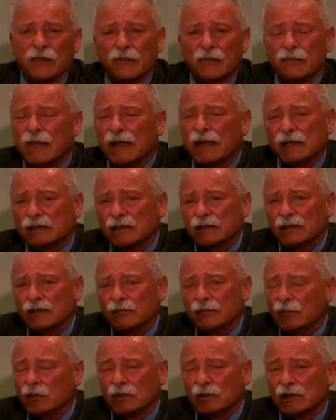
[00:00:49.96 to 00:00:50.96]
The medical
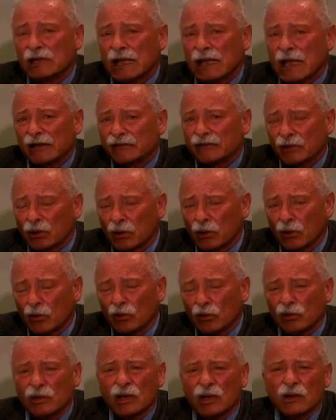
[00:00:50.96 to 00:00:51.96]
community as a
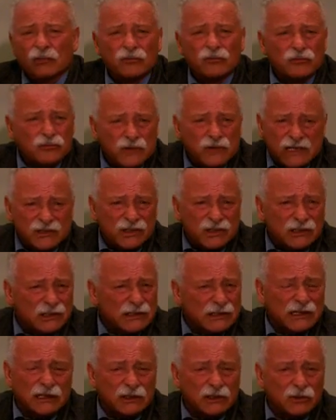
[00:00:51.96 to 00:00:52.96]
whole
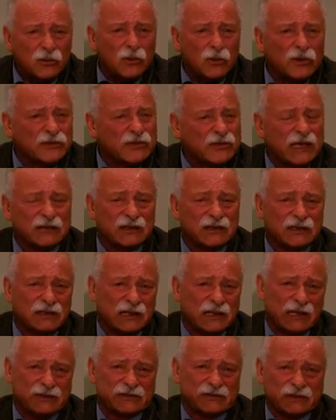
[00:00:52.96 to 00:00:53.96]
rigidly ignores and
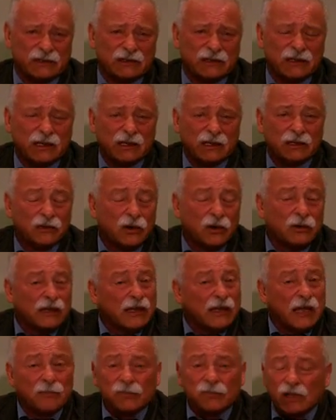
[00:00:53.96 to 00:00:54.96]
neglects it,
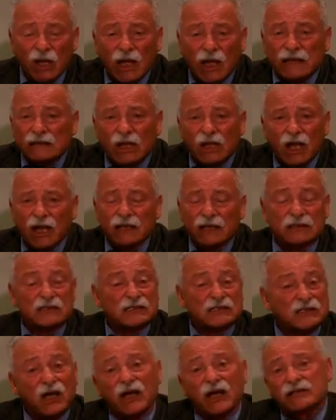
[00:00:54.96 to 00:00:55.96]
turning a blind eye
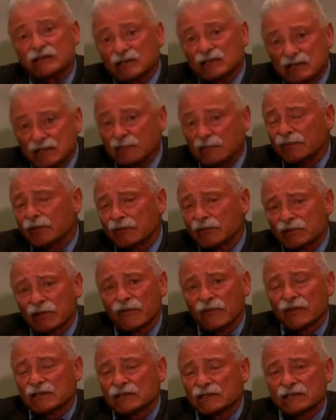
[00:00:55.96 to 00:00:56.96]
to signs and symptoms
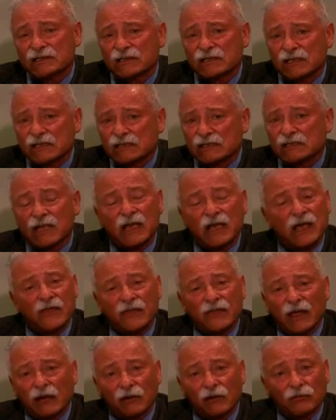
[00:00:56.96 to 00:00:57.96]
of this disease
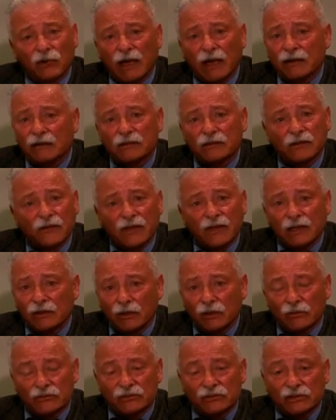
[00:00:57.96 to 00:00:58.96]
that are right under their
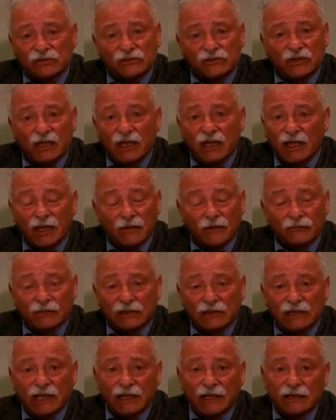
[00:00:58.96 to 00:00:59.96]
noses
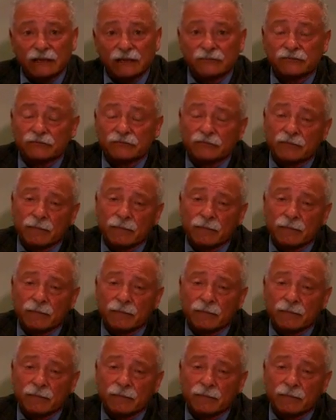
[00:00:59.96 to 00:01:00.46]
every day.